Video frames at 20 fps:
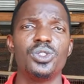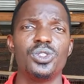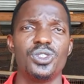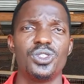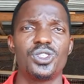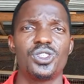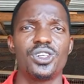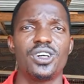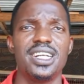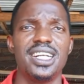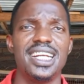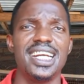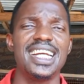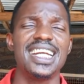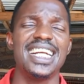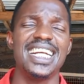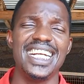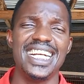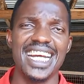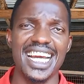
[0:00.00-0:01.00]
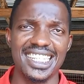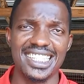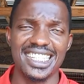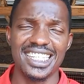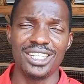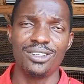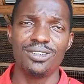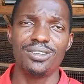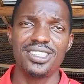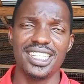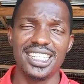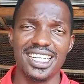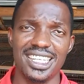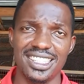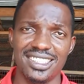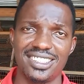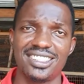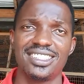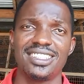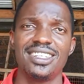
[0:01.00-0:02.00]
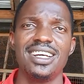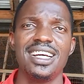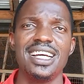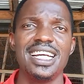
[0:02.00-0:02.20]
sudden death in your chickens.